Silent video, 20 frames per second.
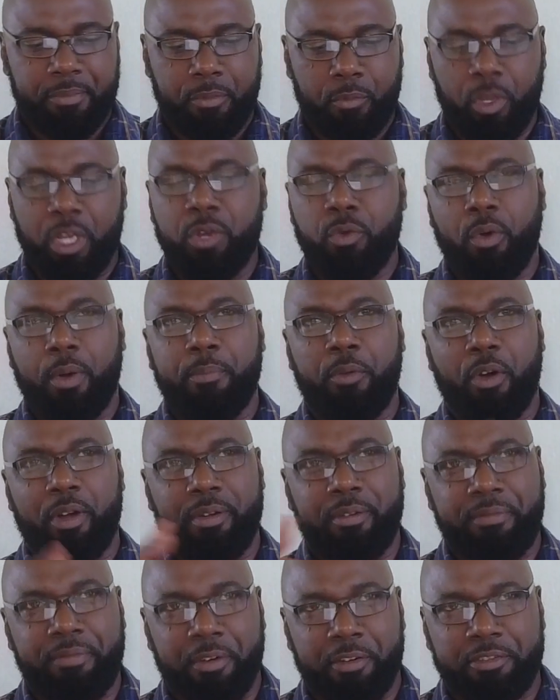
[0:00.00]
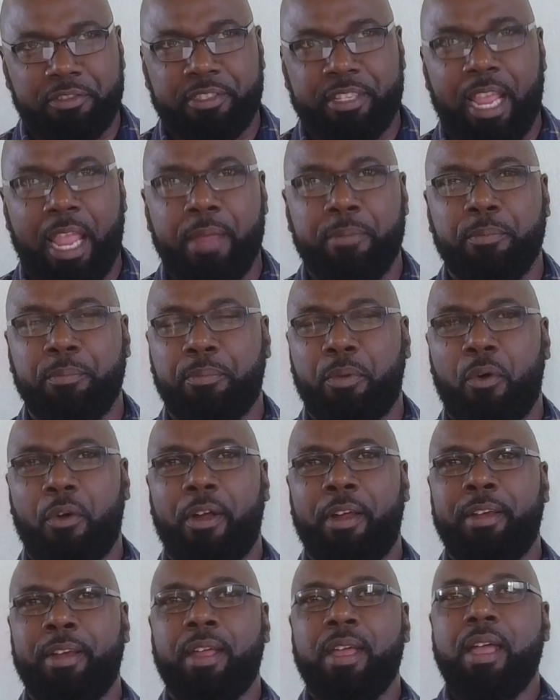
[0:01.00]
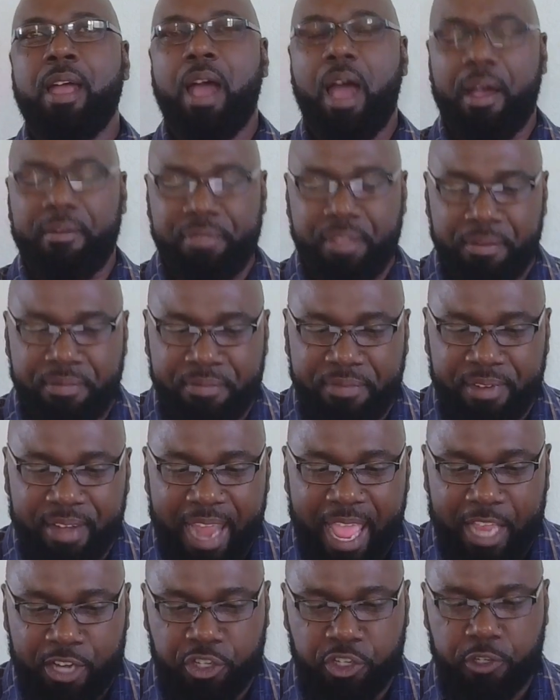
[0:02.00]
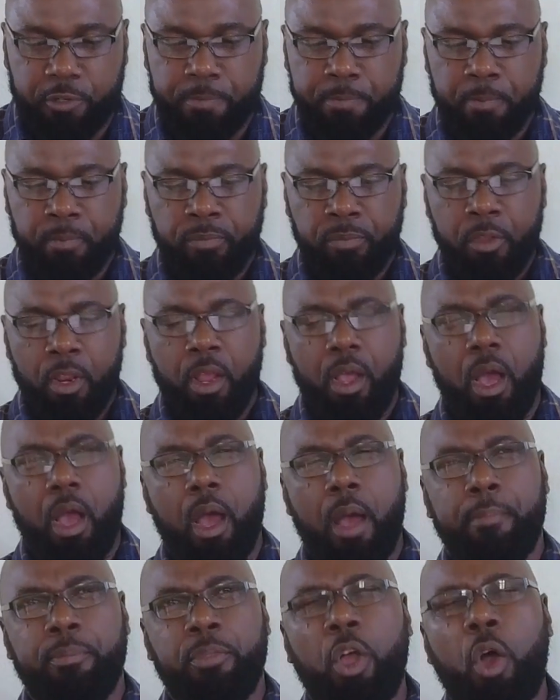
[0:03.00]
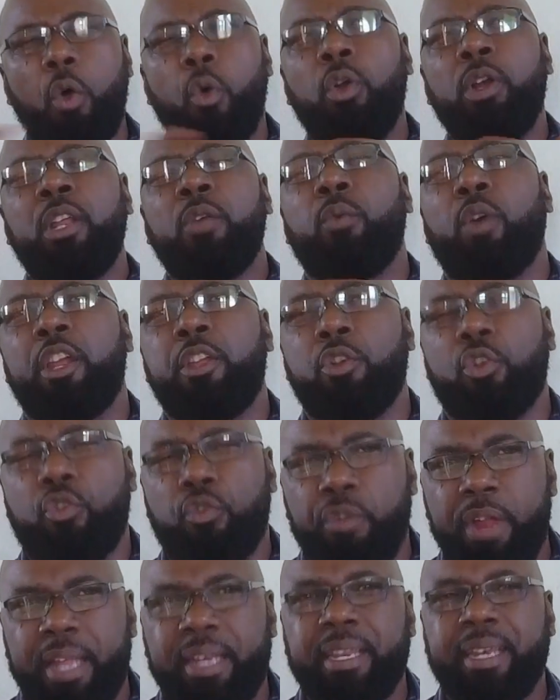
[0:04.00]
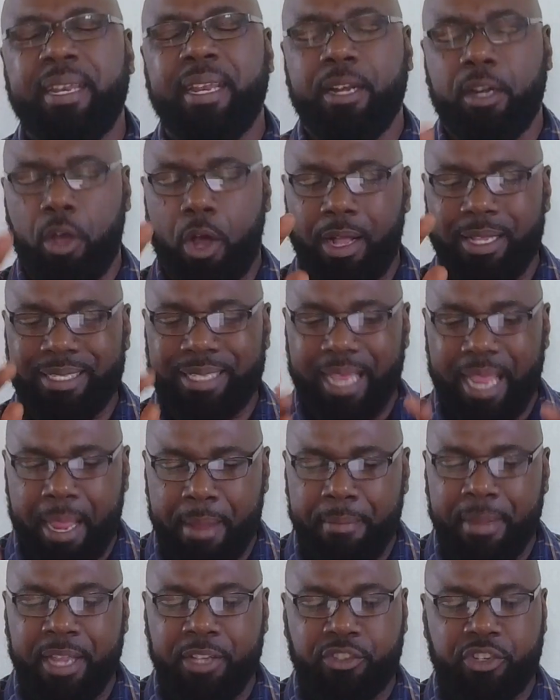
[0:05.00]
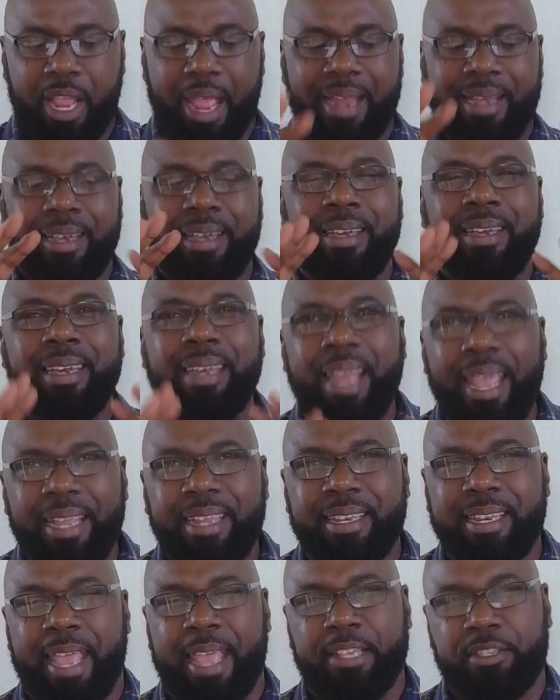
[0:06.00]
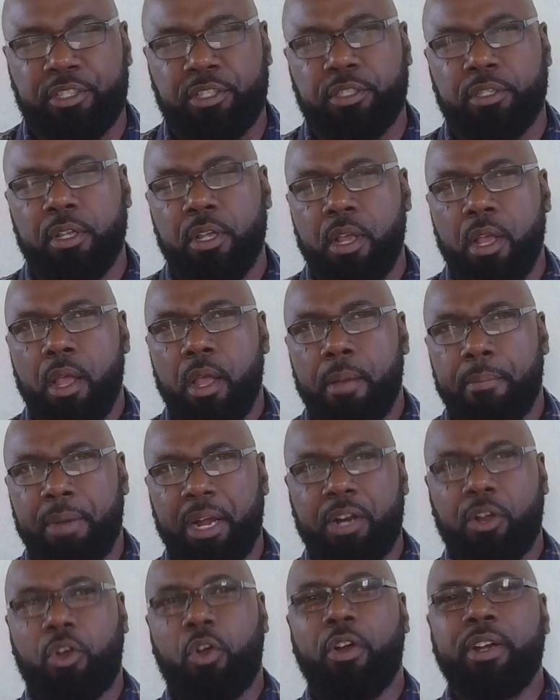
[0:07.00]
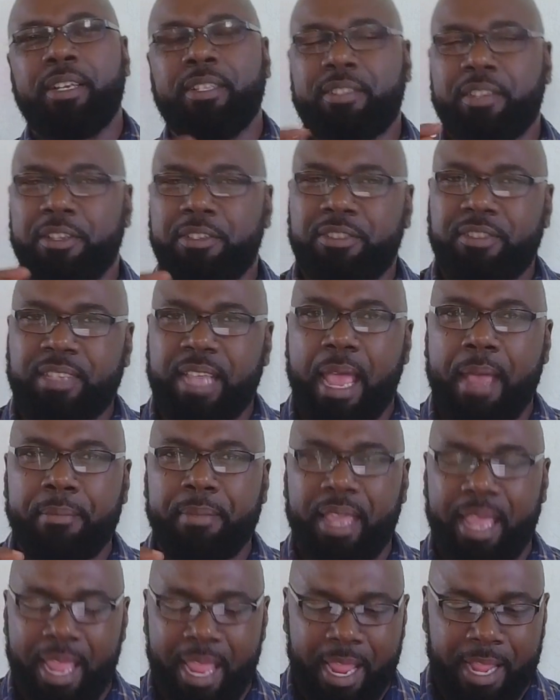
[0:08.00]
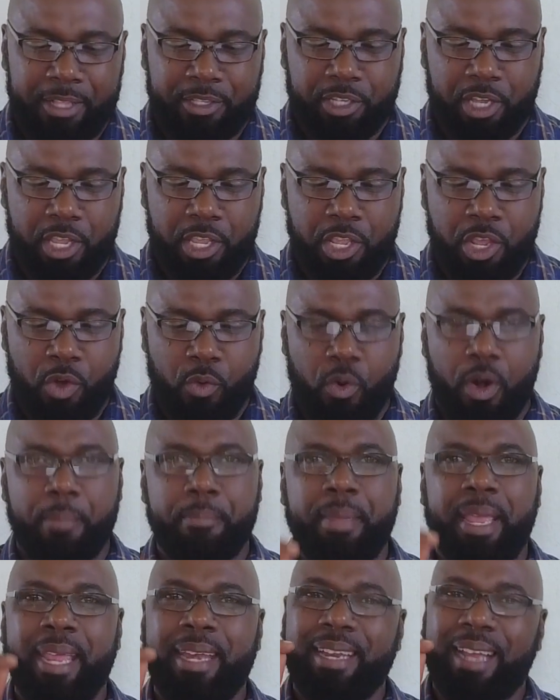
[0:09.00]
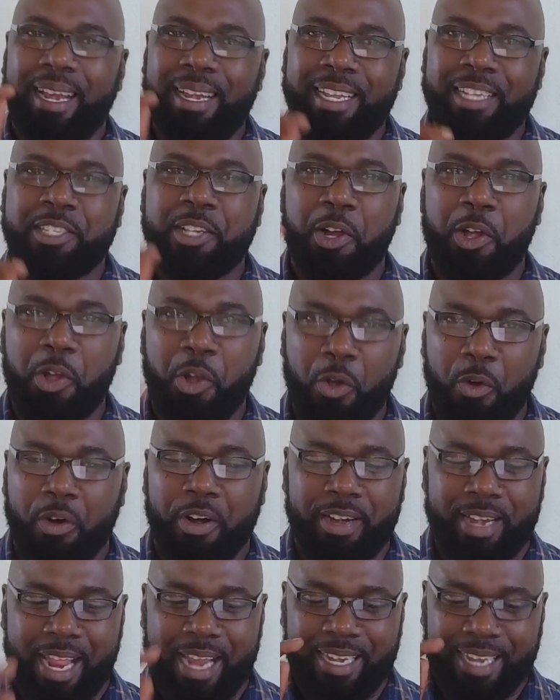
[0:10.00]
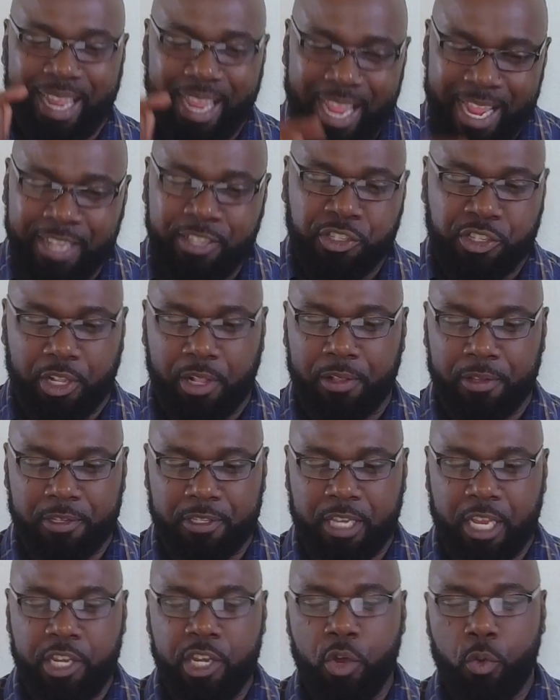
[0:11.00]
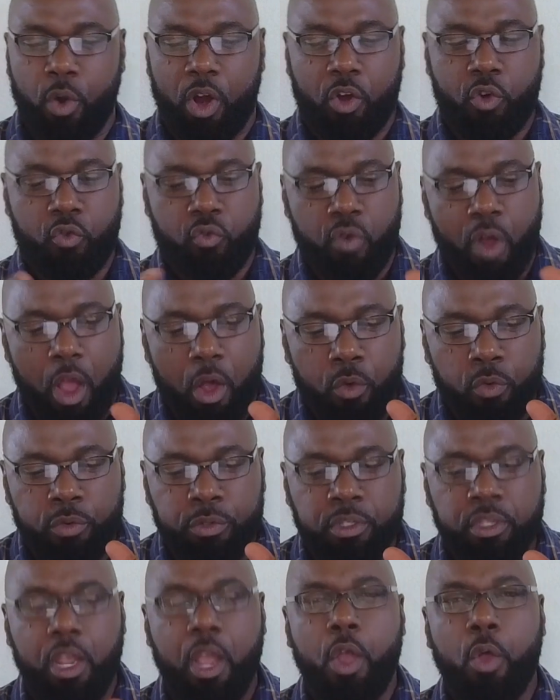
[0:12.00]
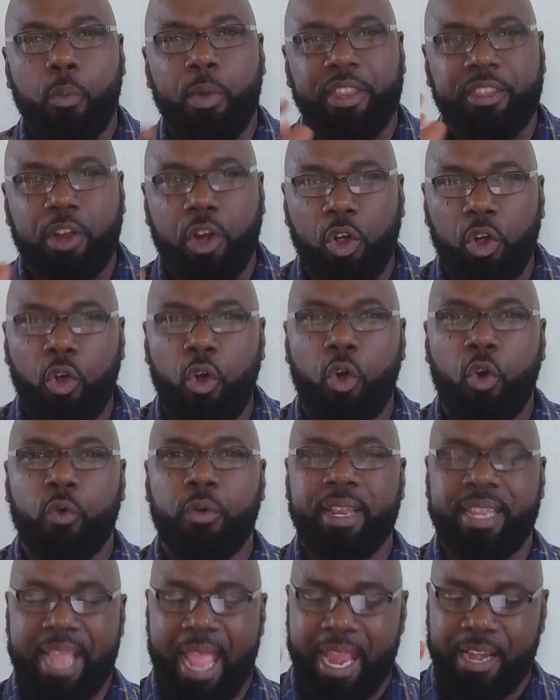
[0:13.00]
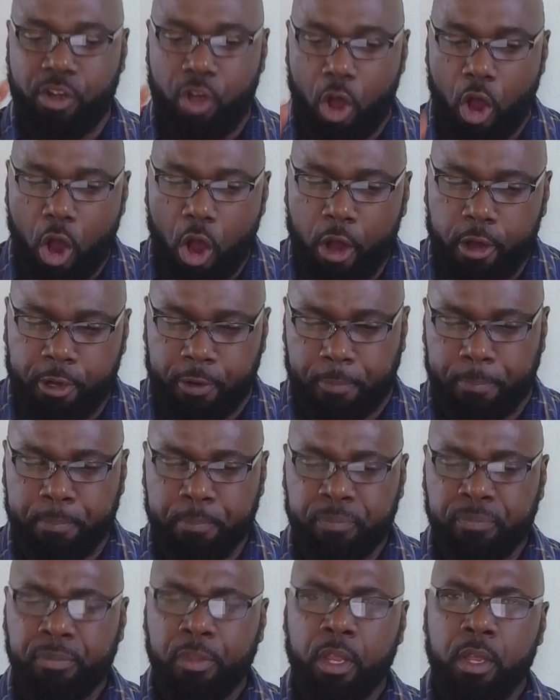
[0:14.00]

born of the flesh, not only were you created in God's image and likeness, but according to Psalm 8, you were made a little lower than the angels, and you were crowned with glory and honor.